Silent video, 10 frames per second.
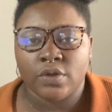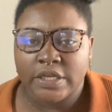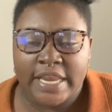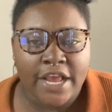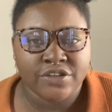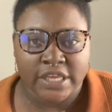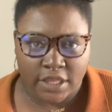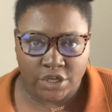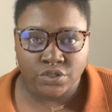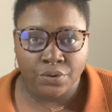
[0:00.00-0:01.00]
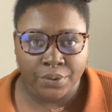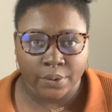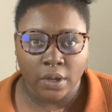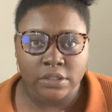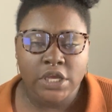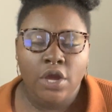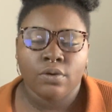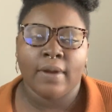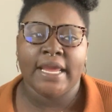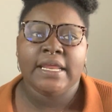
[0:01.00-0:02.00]
now you sound like a 2-year-old,
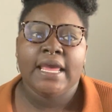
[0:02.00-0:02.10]
right?